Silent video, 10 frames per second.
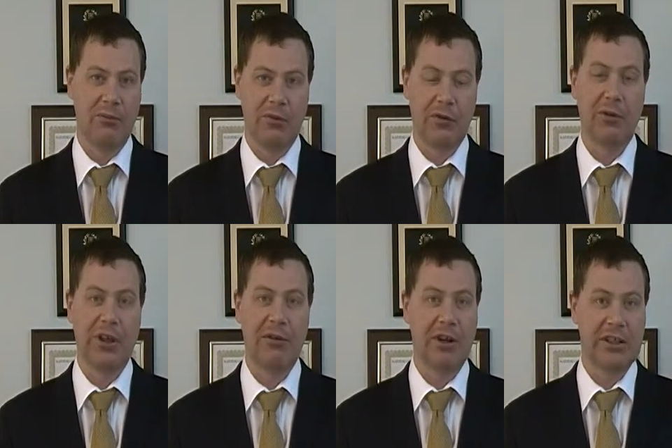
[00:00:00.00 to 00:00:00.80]
thrown
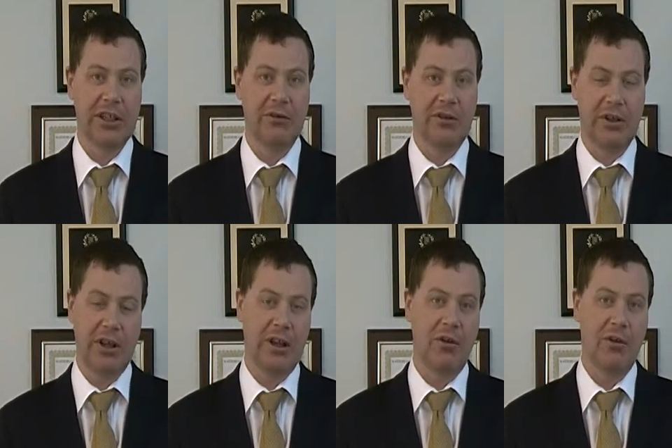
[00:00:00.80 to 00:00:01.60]
the evidence out and the
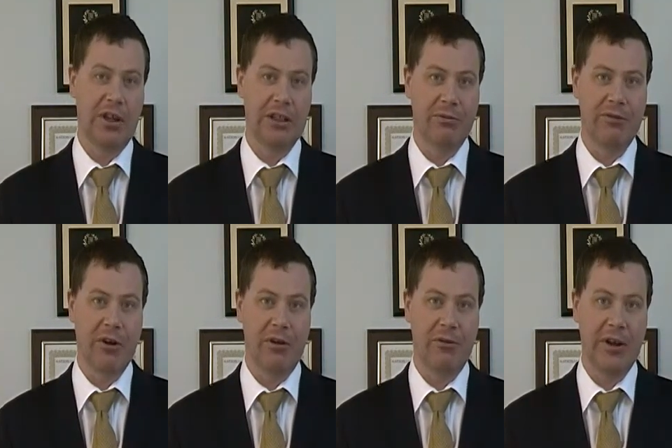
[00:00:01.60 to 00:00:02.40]
whole case would have
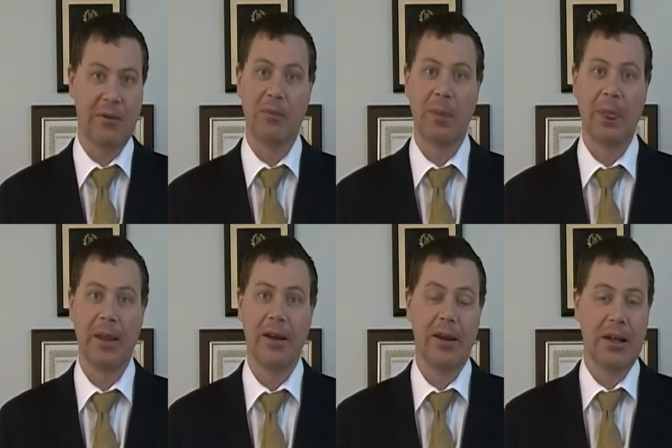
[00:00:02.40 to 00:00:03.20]
gone away.
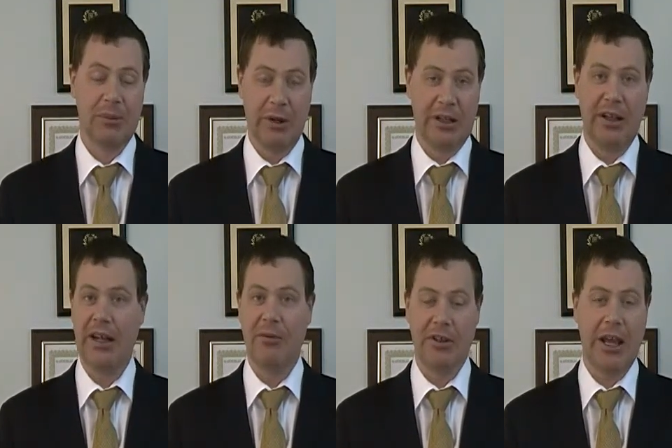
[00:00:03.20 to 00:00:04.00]
My
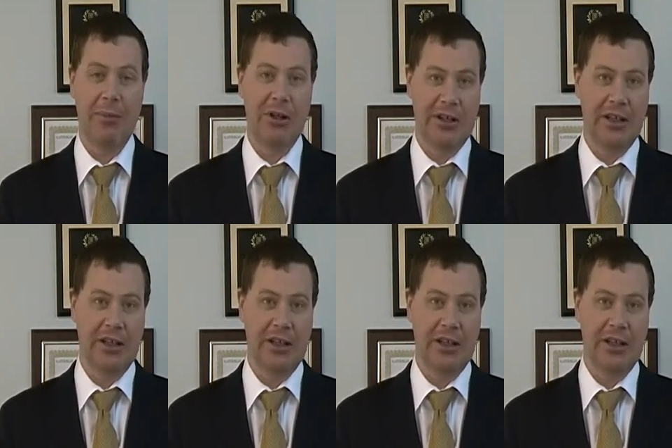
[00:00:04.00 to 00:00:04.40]
client was happy to